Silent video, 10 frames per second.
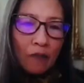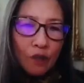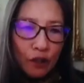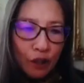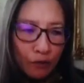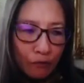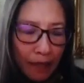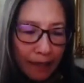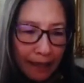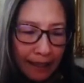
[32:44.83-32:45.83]
know,
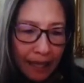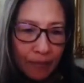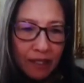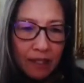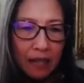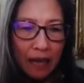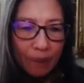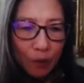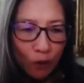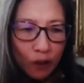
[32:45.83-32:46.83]
and chemists have been
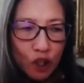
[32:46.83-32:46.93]
watching